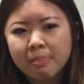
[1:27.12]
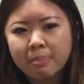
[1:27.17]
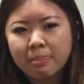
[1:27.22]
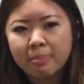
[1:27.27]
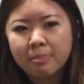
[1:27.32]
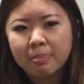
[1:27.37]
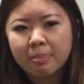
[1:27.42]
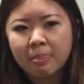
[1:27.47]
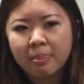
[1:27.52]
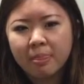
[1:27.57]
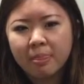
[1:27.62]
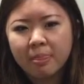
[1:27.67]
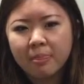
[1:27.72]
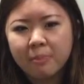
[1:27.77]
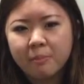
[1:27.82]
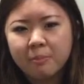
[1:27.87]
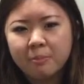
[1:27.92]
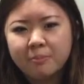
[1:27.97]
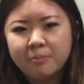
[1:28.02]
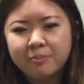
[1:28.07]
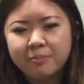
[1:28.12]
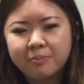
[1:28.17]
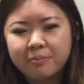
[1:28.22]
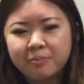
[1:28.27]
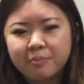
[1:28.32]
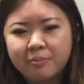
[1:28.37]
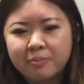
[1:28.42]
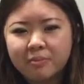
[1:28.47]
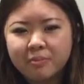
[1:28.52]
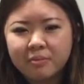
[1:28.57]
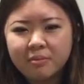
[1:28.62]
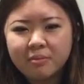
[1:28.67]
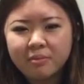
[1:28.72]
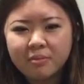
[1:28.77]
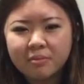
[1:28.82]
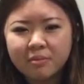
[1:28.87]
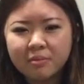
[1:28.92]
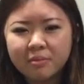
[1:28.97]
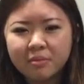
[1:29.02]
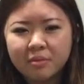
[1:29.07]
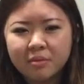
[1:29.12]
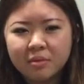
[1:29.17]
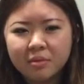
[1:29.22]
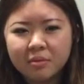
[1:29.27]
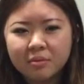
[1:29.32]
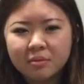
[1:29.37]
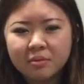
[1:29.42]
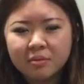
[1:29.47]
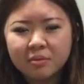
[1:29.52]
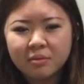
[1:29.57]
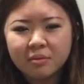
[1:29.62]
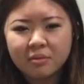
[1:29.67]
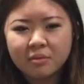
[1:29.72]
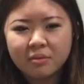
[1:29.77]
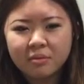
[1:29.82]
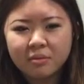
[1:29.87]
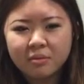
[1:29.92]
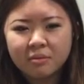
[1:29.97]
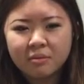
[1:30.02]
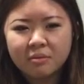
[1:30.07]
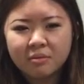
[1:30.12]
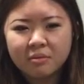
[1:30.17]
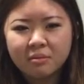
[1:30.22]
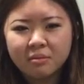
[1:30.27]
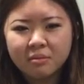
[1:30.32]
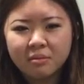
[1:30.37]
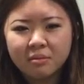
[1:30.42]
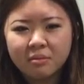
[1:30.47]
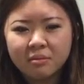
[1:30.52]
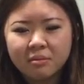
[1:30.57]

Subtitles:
No words are spoken by the person on screen.